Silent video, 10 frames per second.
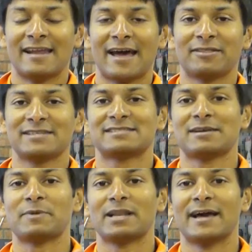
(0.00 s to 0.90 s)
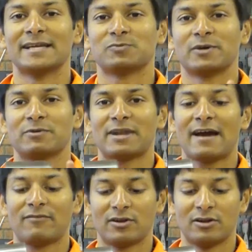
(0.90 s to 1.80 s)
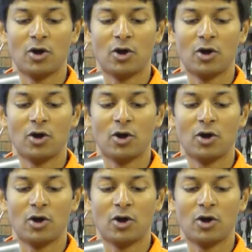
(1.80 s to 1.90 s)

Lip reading: Now this simulates what you would have on a